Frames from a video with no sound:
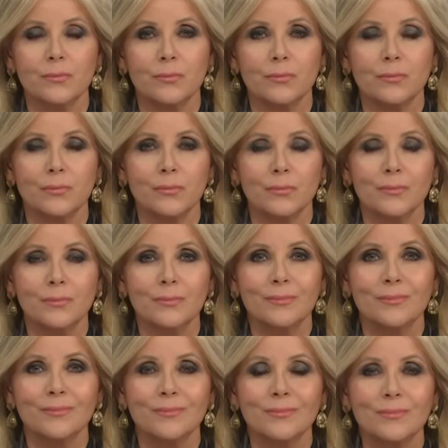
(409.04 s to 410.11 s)

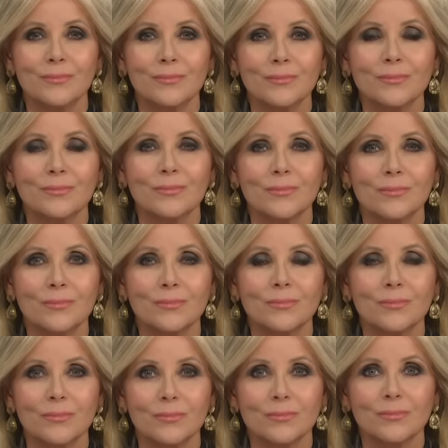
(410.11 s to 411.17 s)

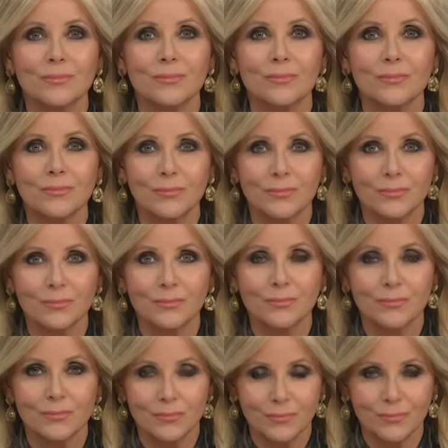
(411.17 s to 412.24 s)

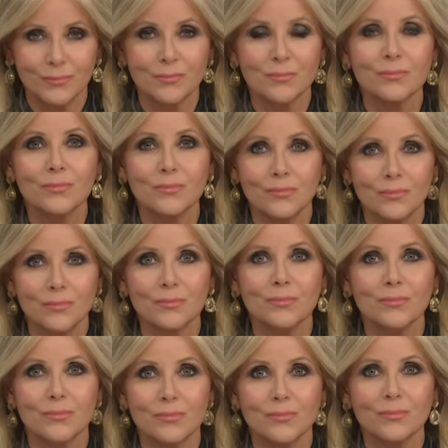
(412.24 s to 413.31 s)

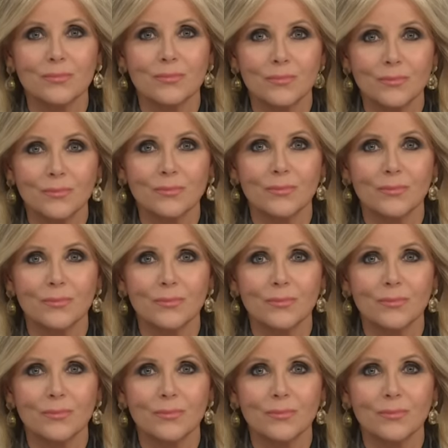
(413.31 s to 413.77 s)
[no speech]